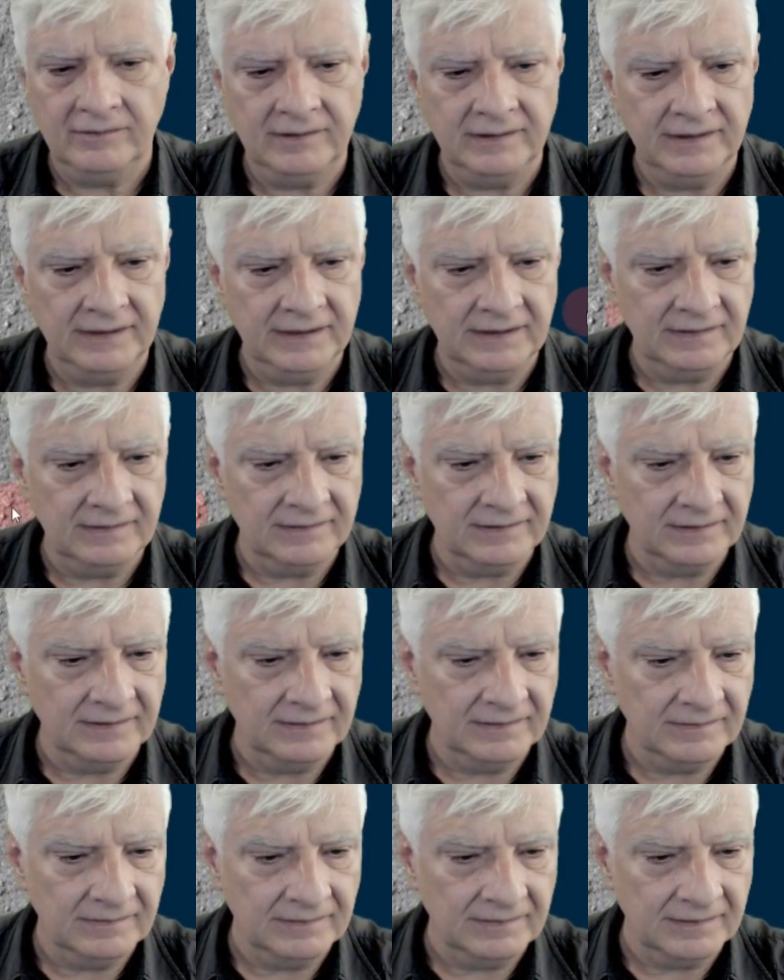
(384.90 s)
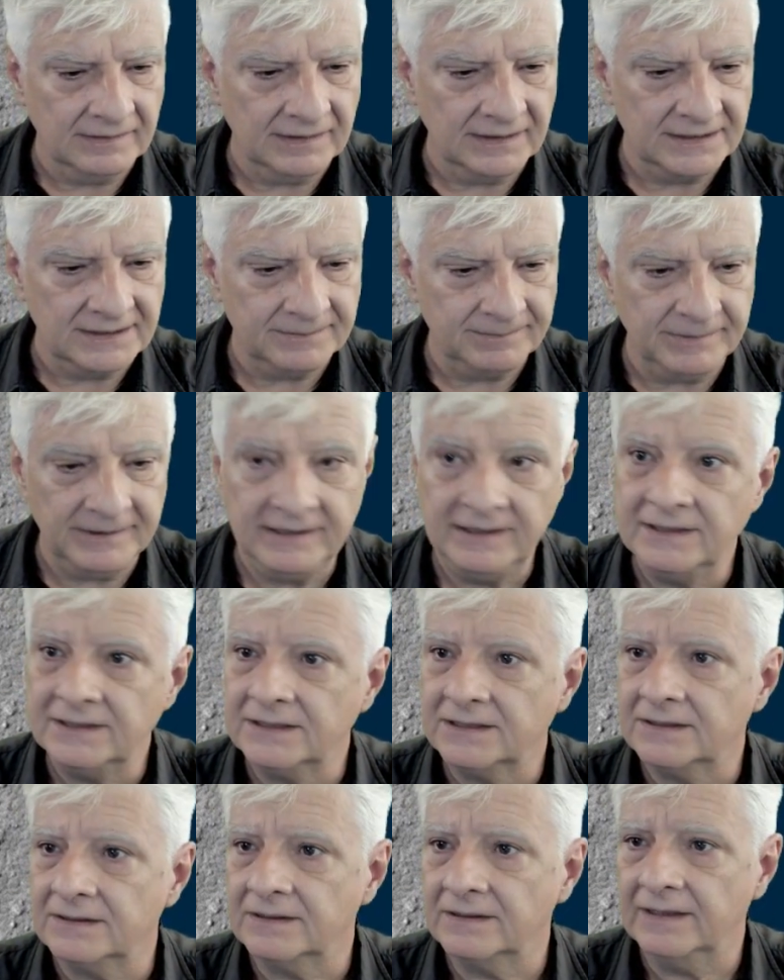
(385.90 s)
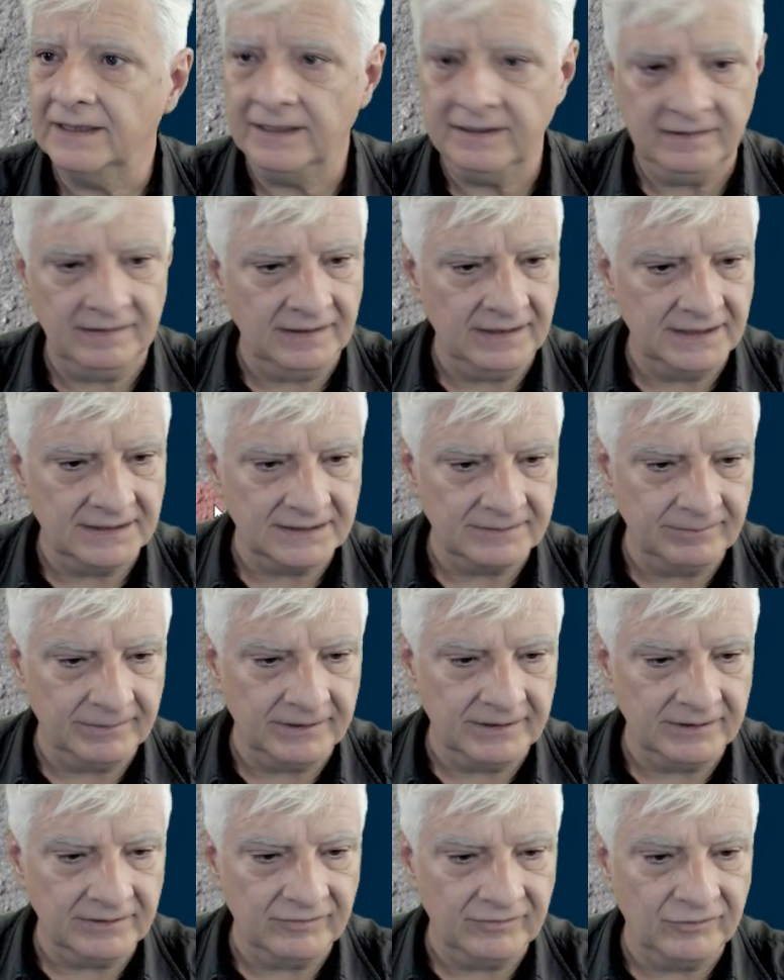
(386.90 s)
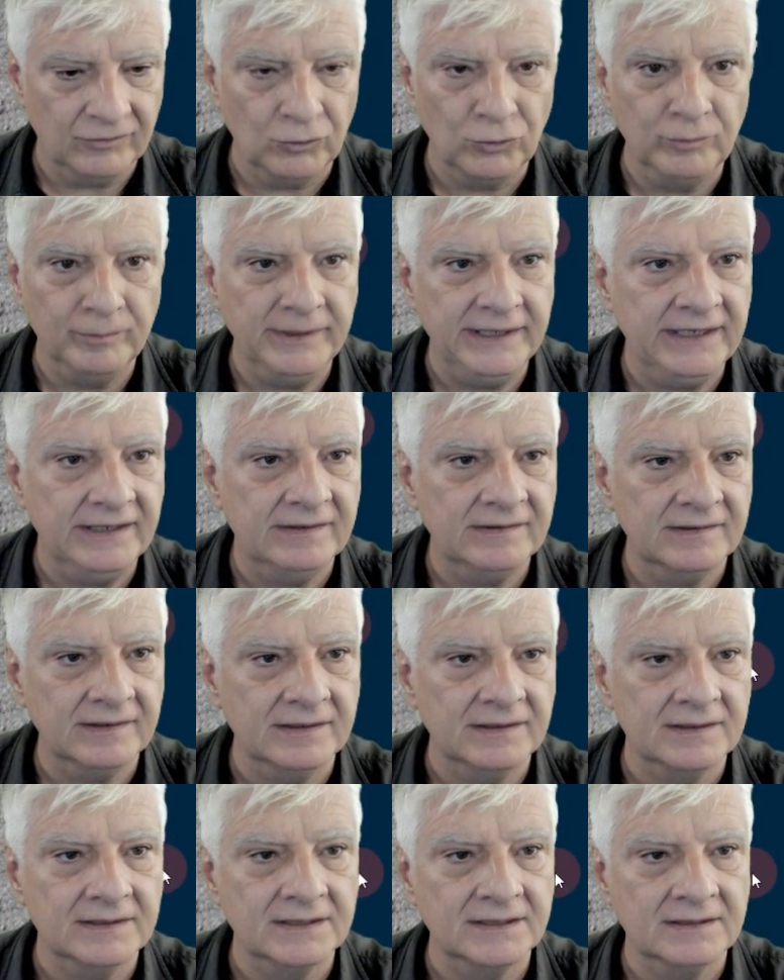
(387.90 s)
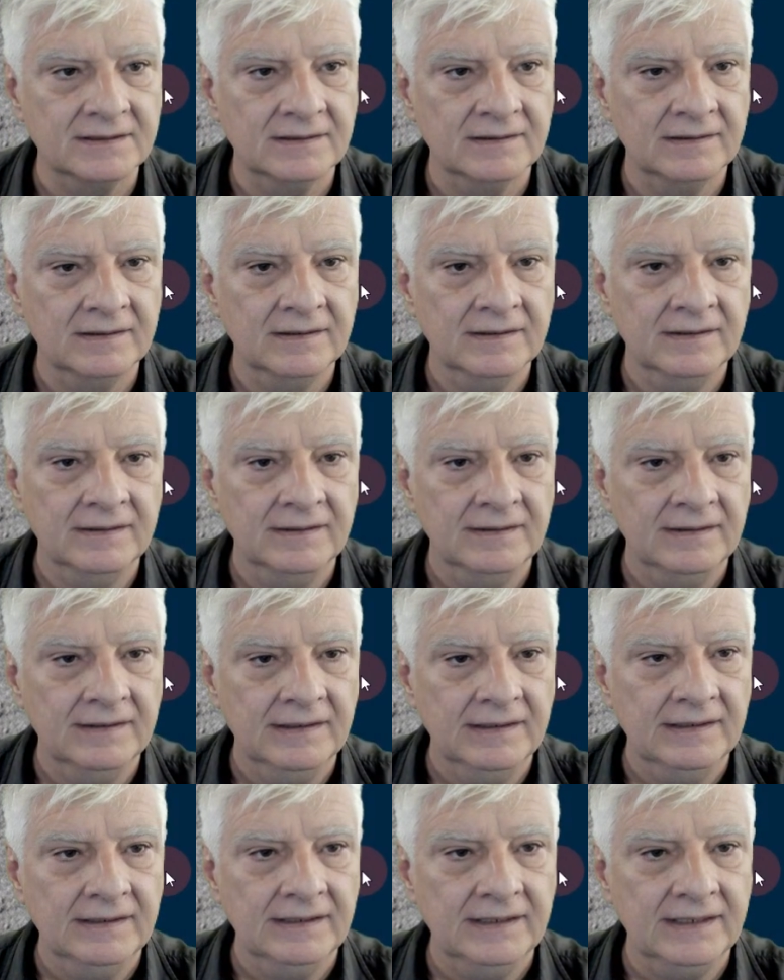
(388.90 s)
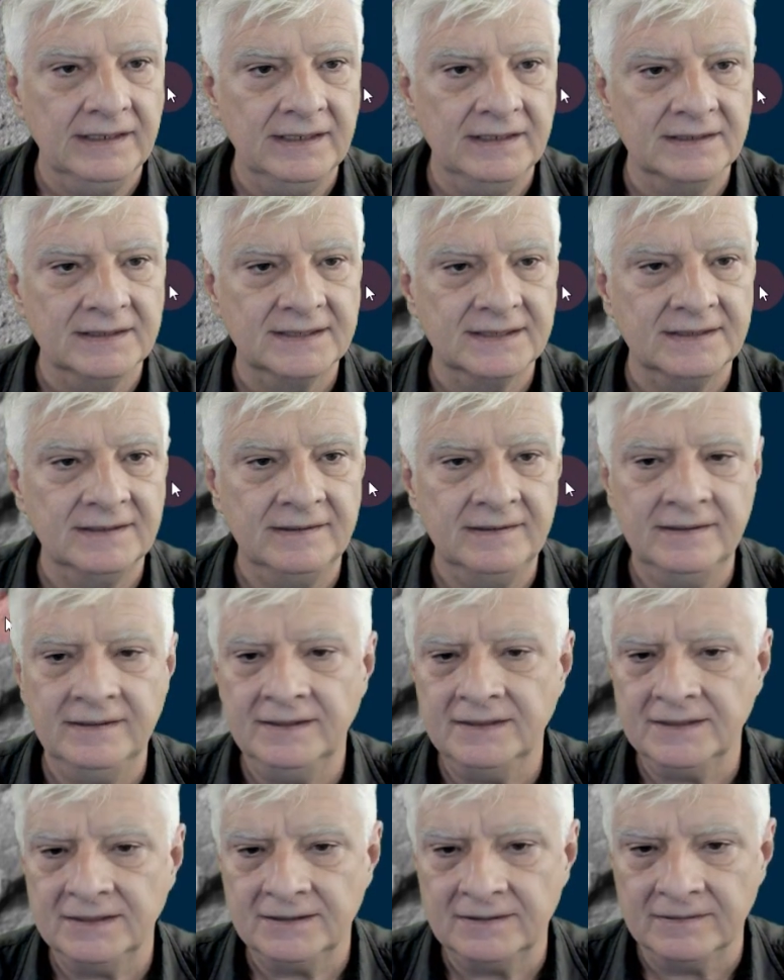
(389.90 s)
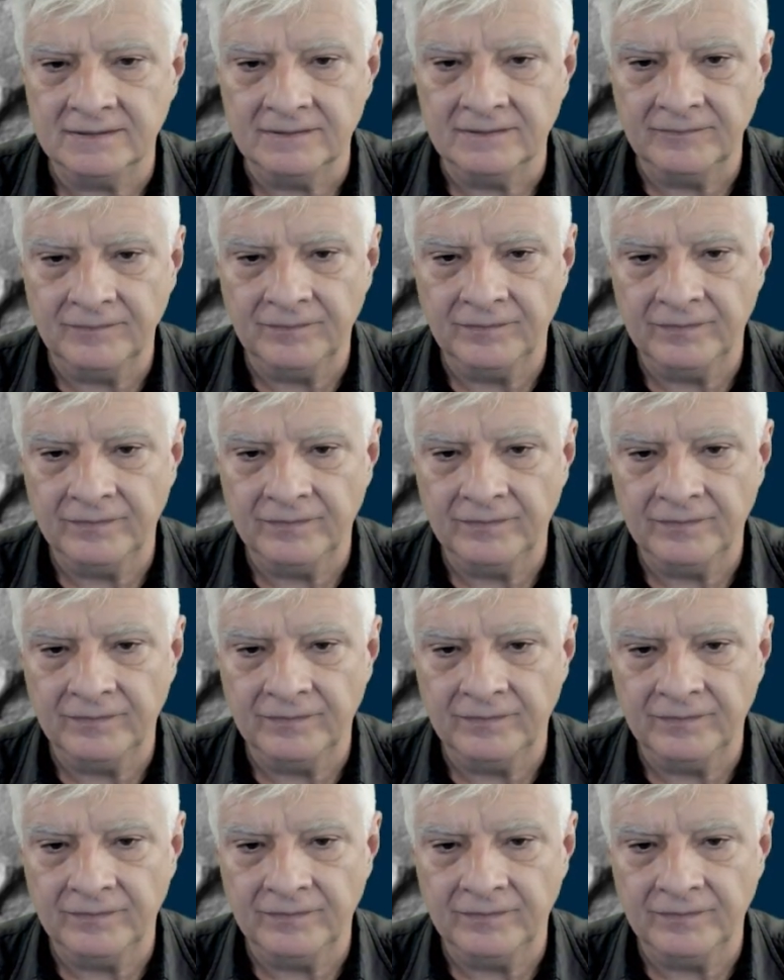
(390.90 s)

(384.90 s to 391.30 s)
Right, this piece, that there's about four meters in size.